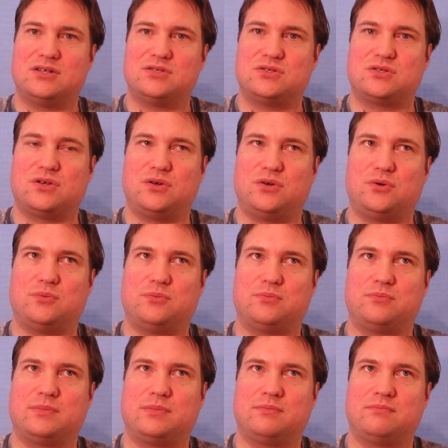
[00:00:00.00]
zoom,
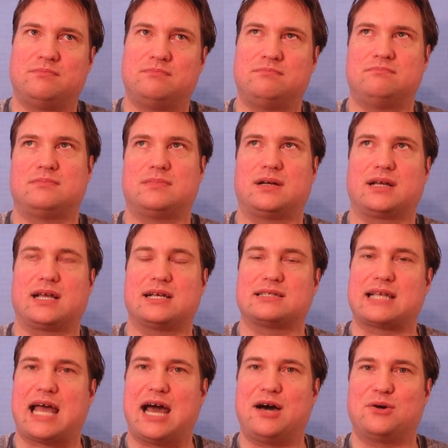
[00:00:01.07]
I guess,
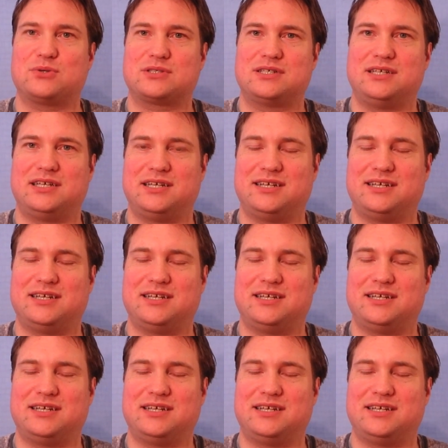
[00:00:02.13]
out,